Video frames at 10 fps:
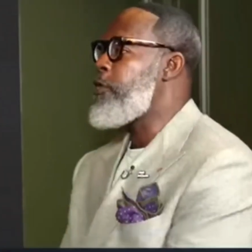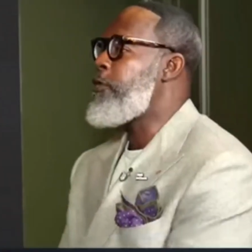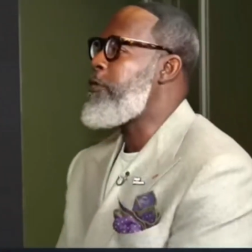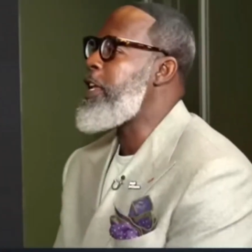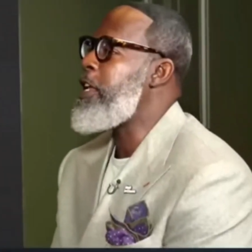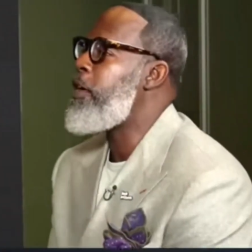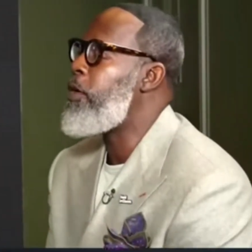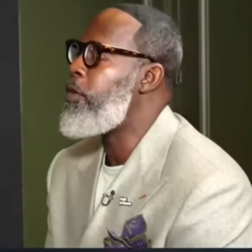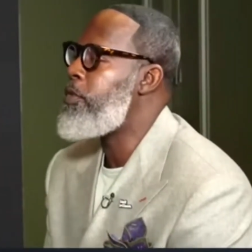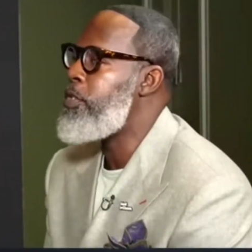a part of the
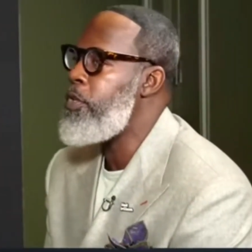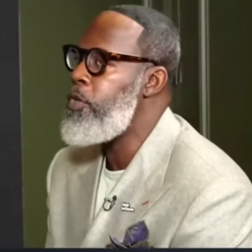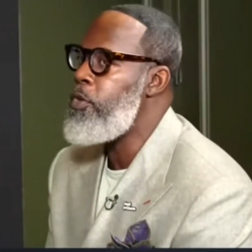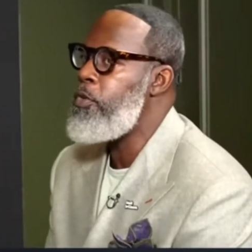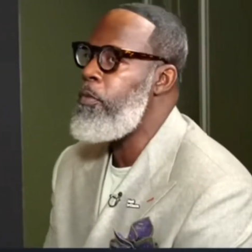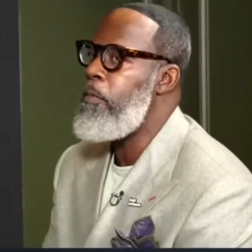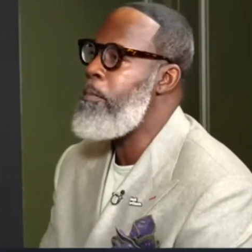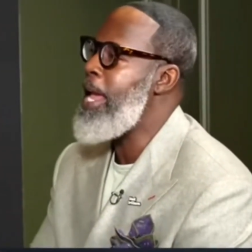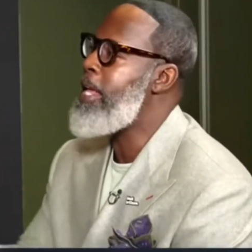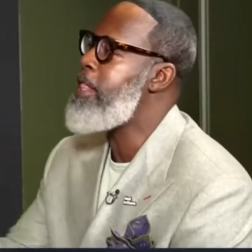reason why you
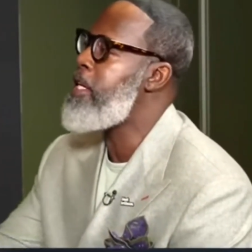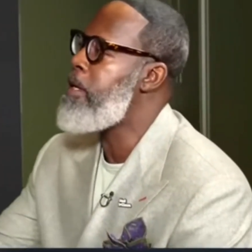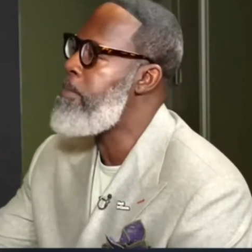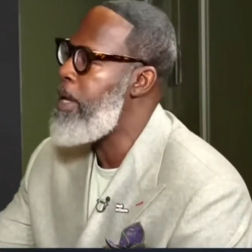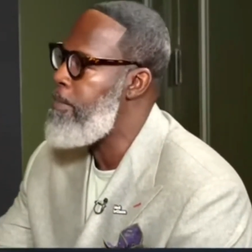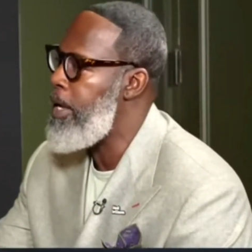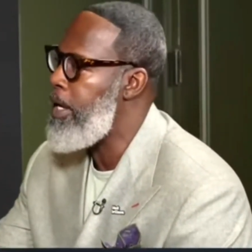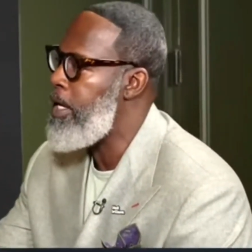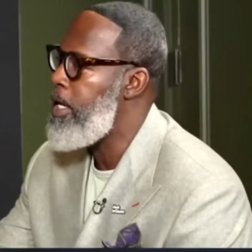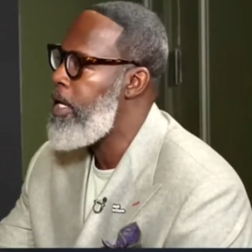don't see many
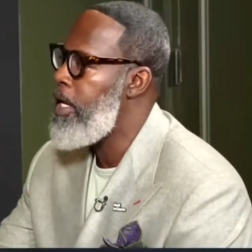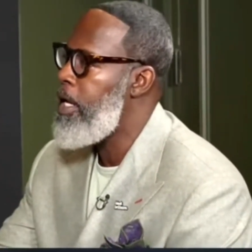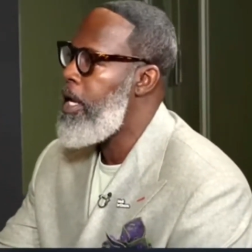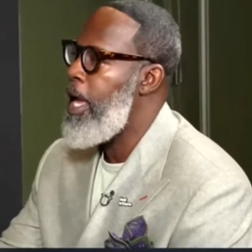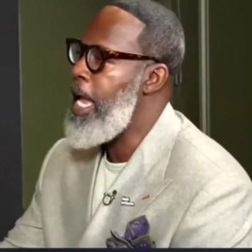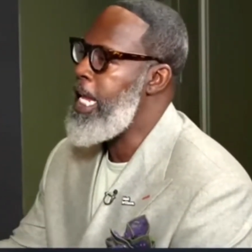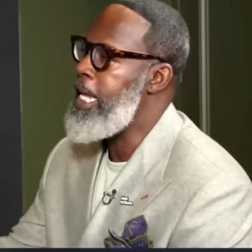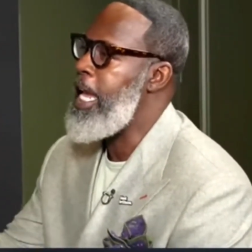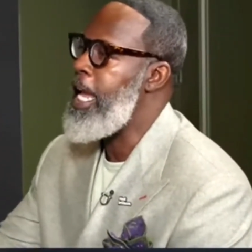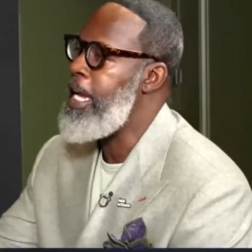black men at the
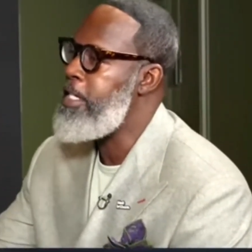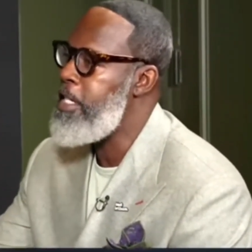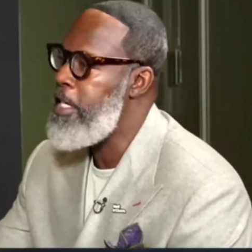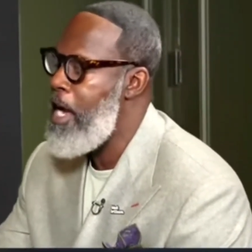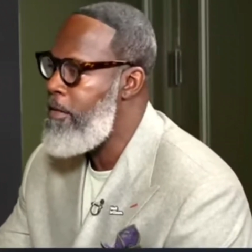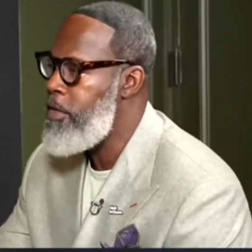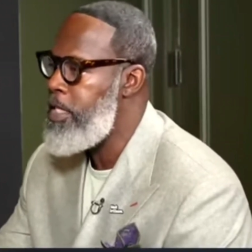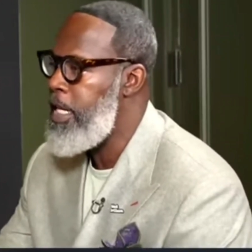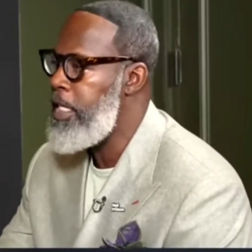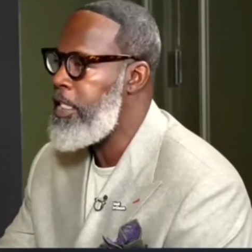forefront of the
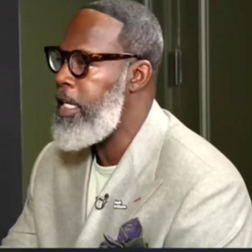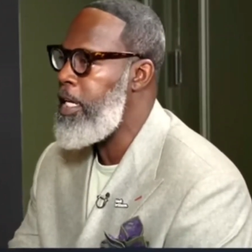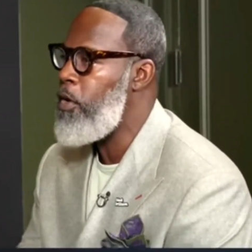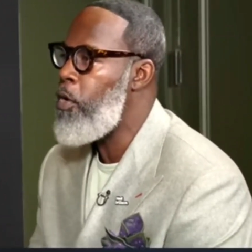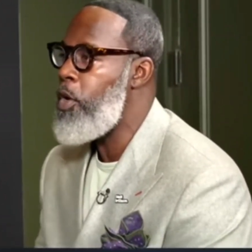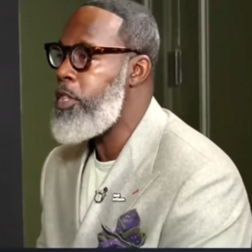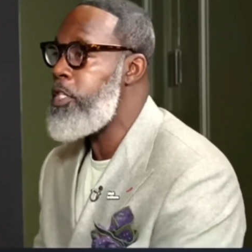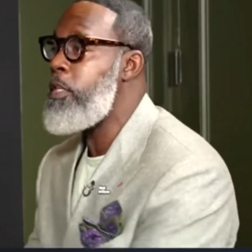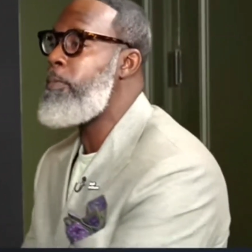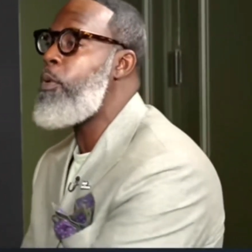Democratic Party,
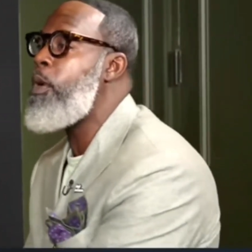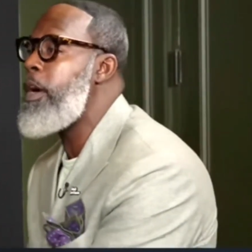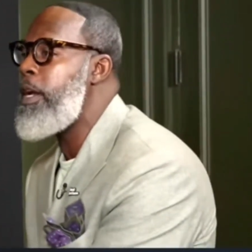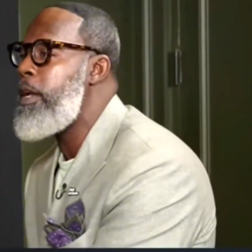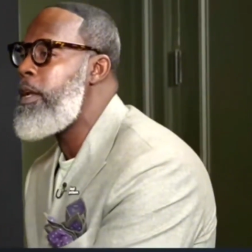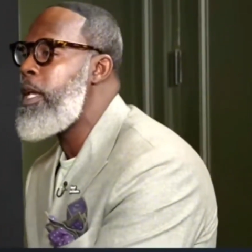helping them to